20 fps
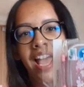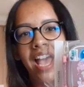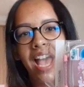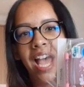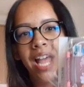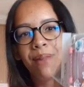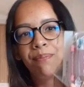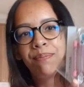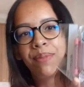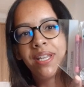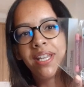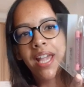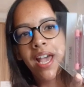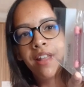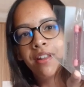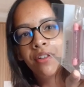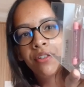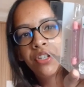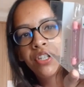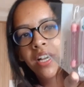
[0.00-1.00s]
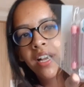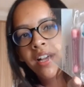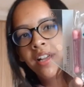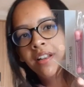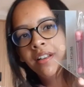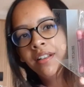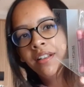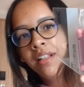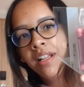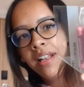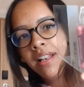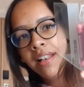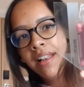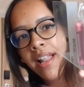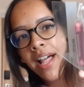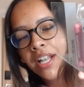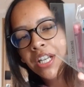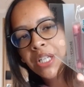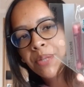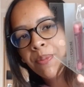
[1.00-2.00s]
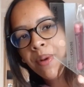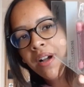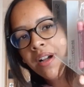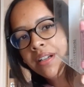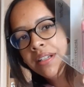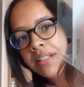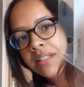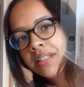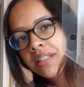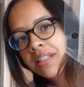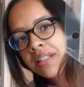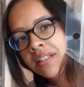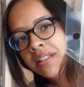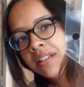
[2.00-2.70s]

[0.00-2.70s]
and Piano-chan lunchbox.